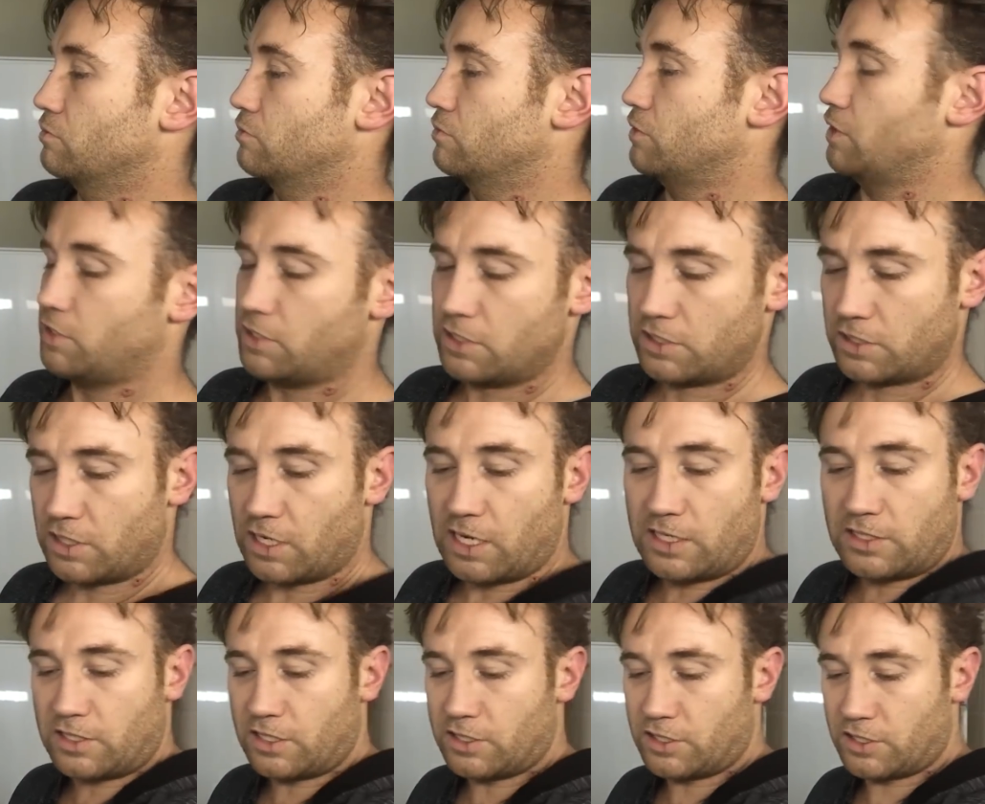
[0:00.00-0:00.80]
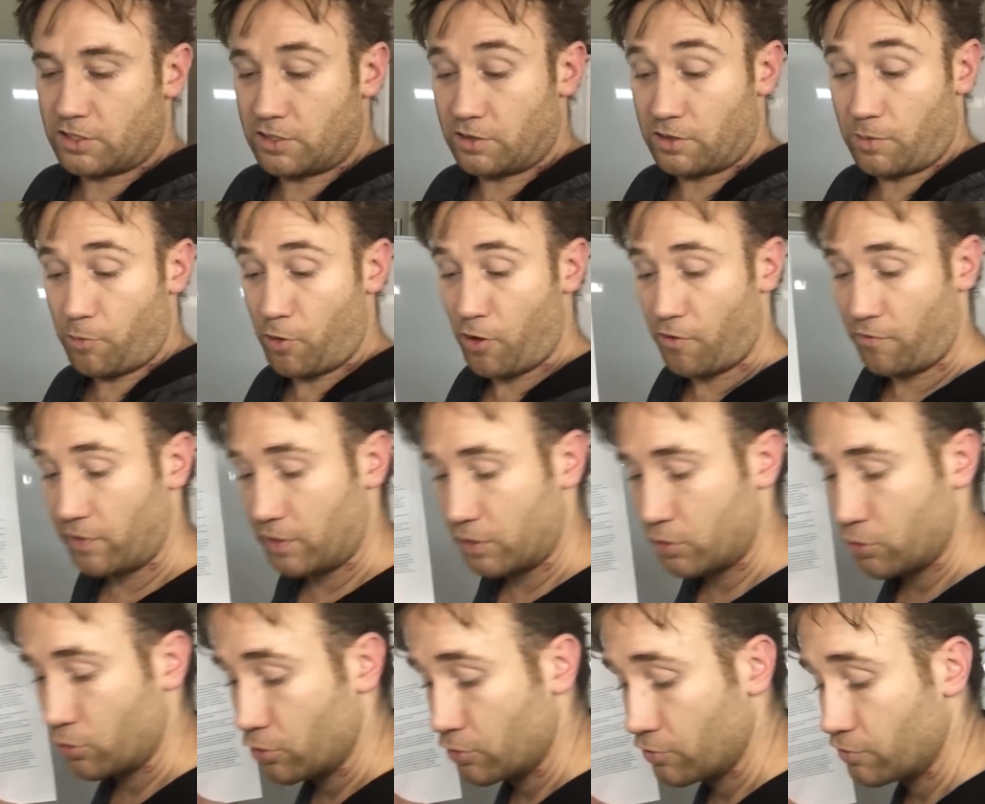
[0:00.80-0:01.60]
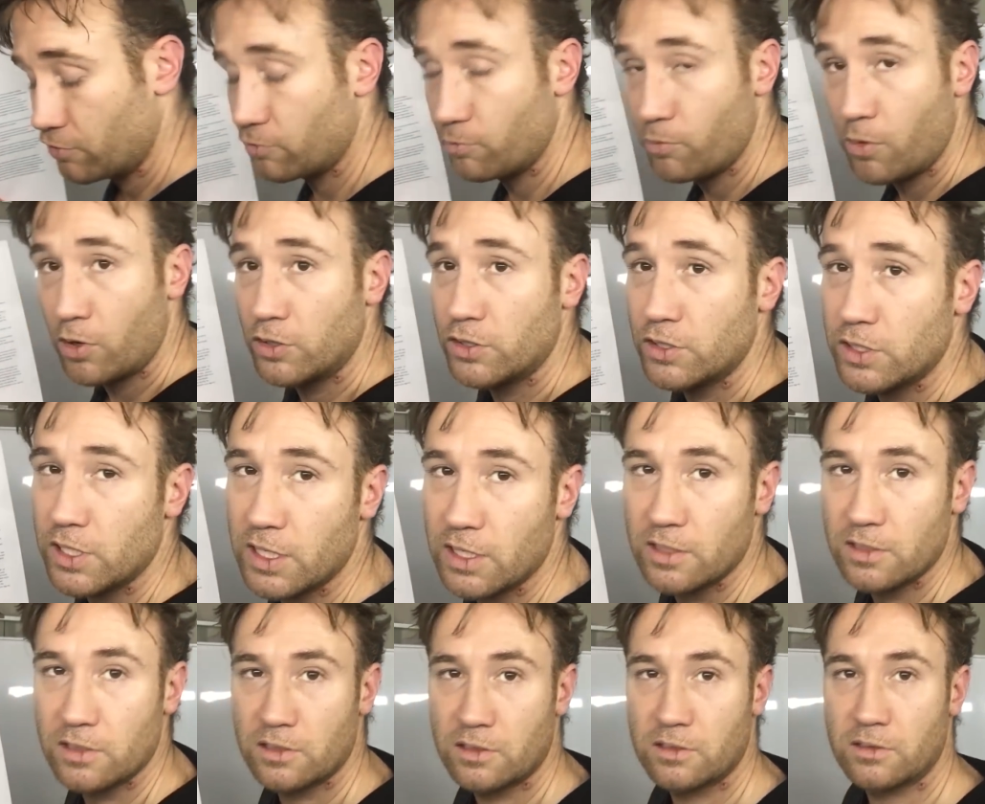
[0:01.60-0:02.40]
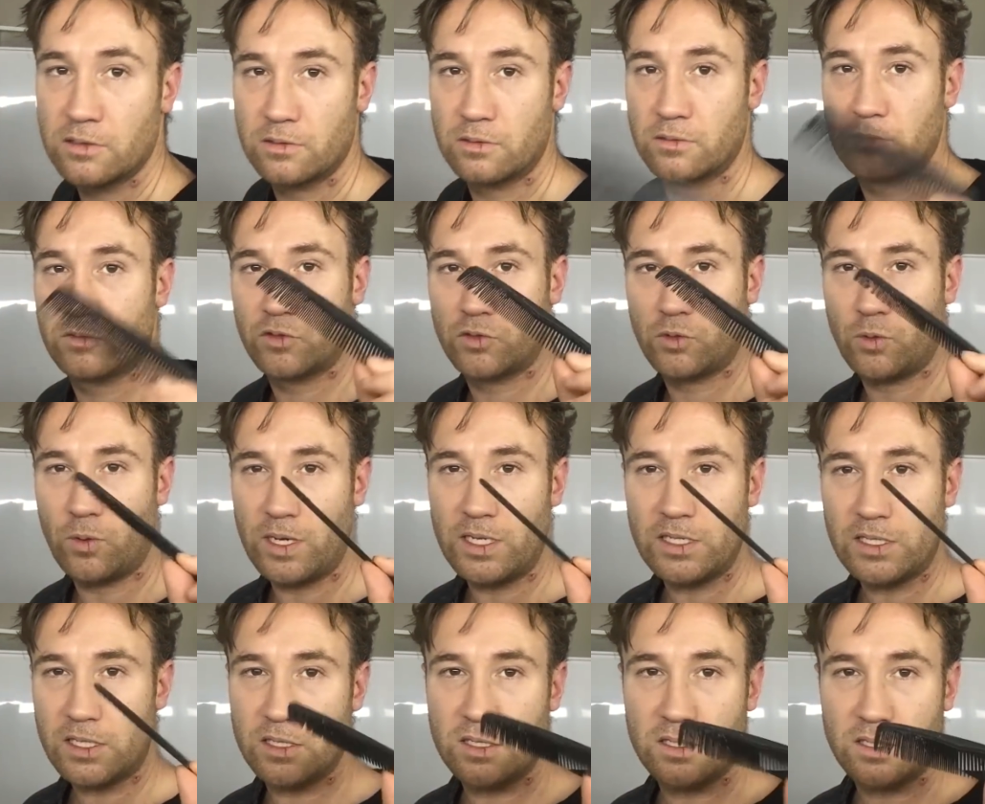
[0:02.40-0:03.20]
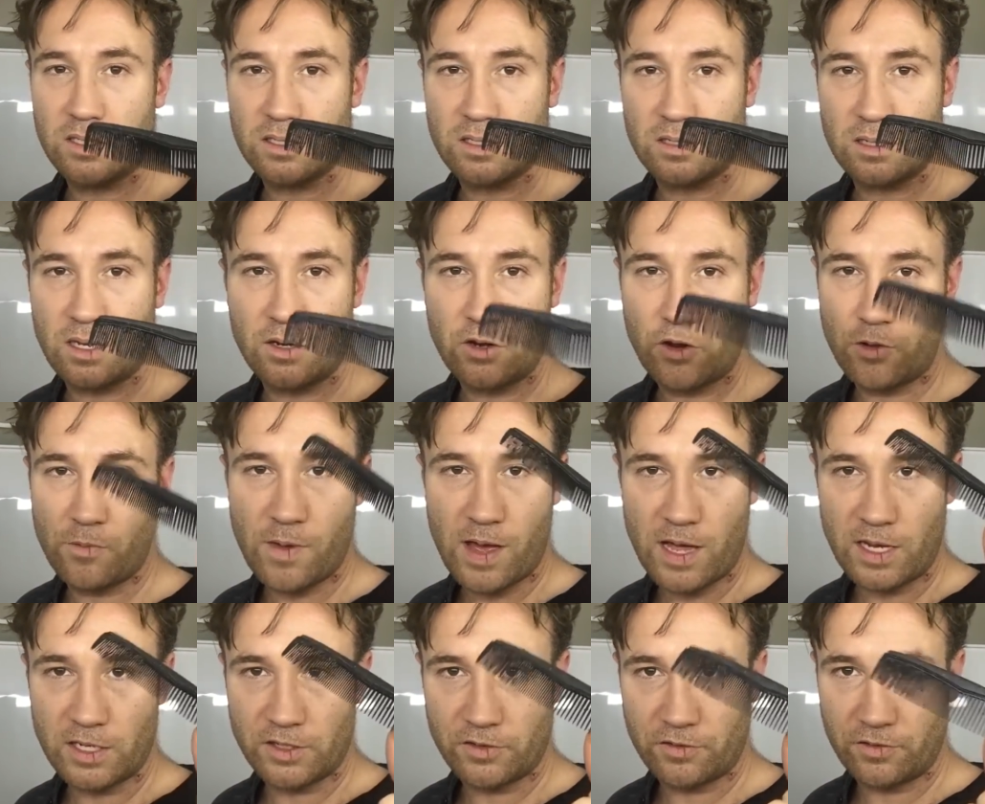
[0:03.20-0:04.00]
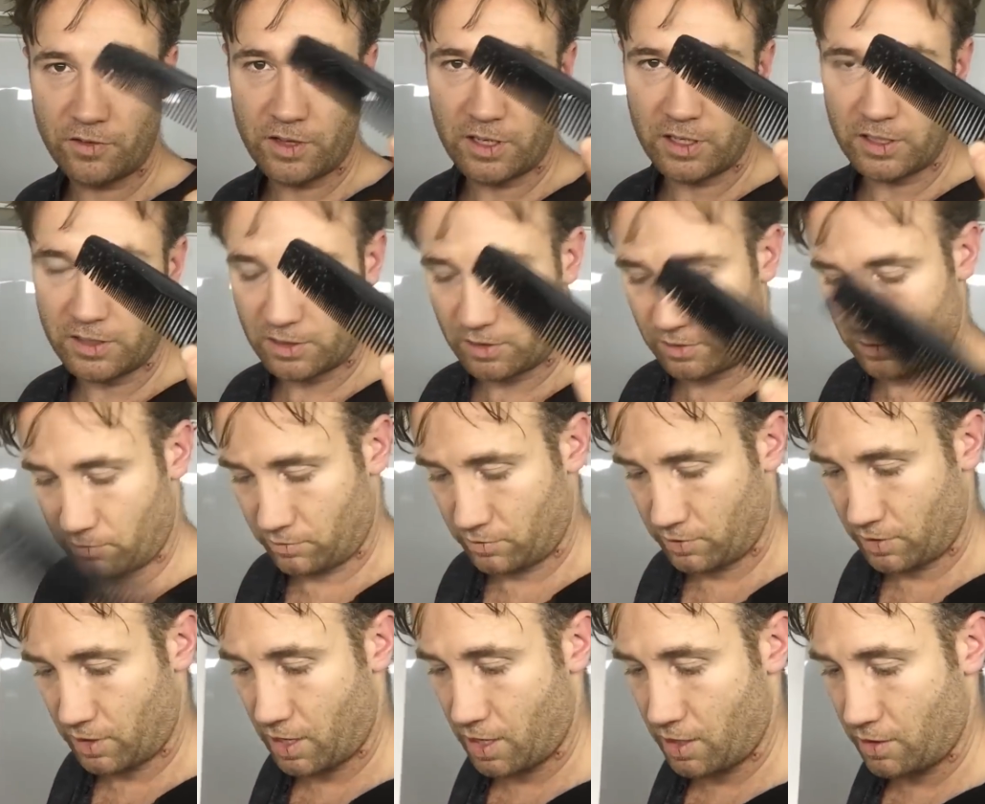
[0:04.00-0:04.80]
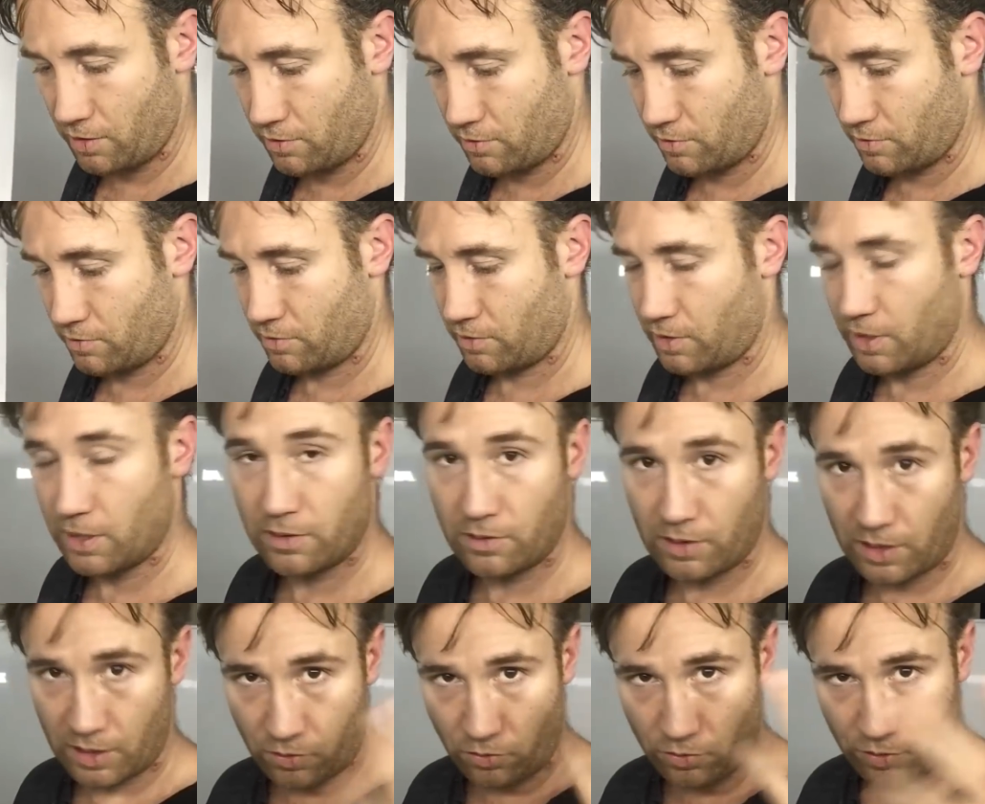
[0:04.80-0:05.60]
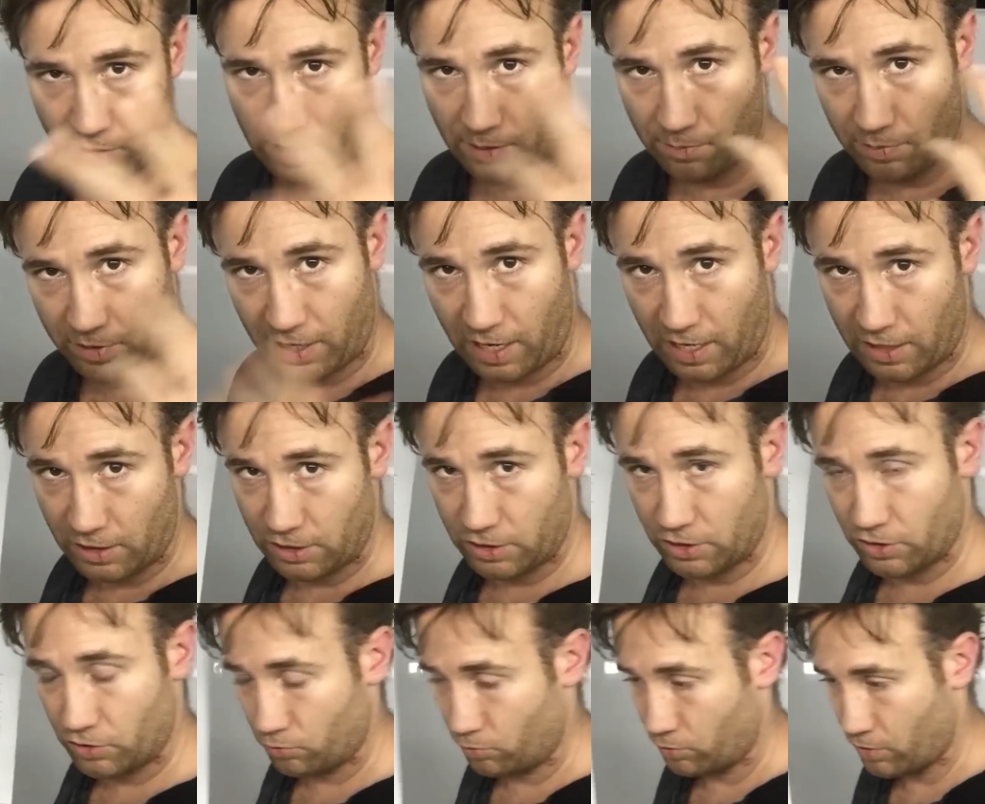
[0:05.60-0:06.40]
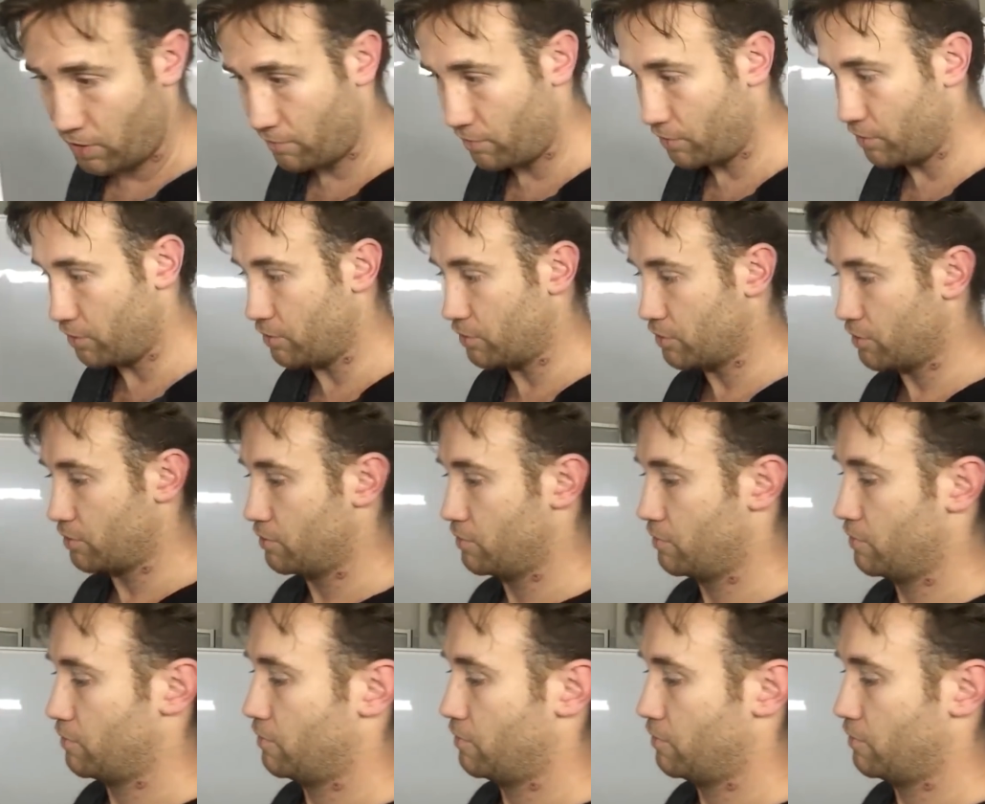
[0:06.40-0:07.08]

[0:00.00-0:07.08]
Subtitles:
It's just the perfect tool for most things. Tweezers are no match for this, okay? In all the applications we'll ever use.